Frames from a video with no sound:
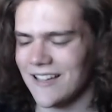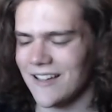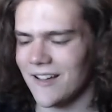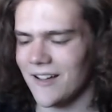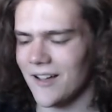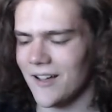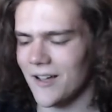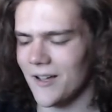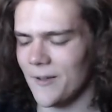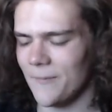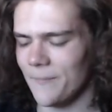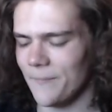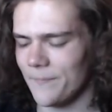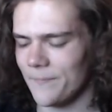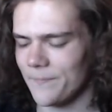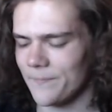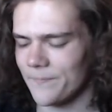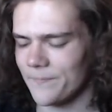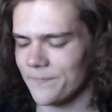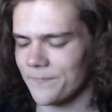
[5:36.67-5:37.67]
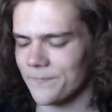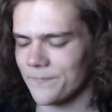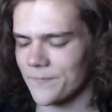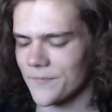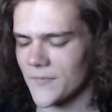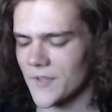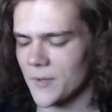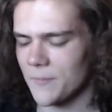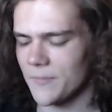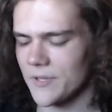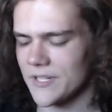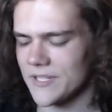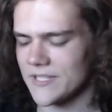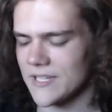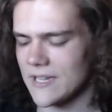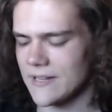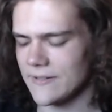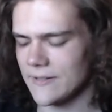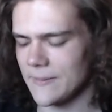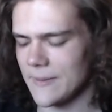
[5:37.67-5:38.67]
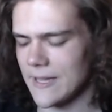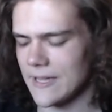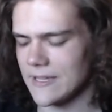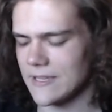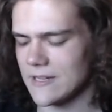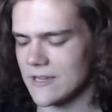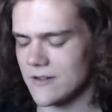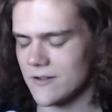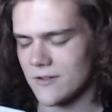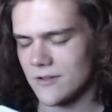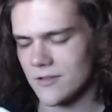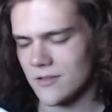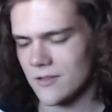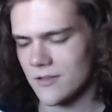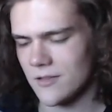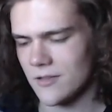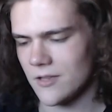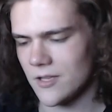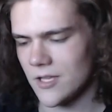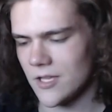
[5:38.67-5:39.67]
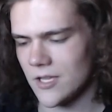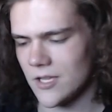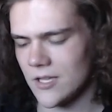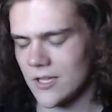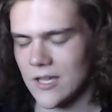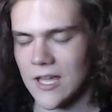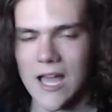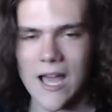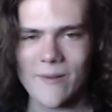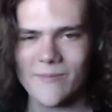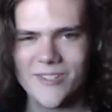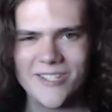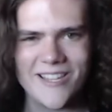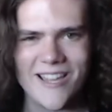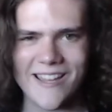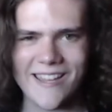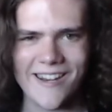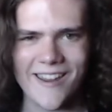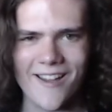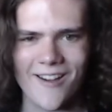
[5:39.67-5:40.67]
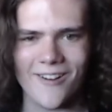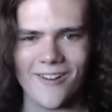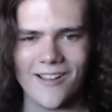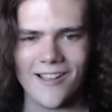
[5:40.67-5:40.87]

But aside from that, you know, I'm just hanging out.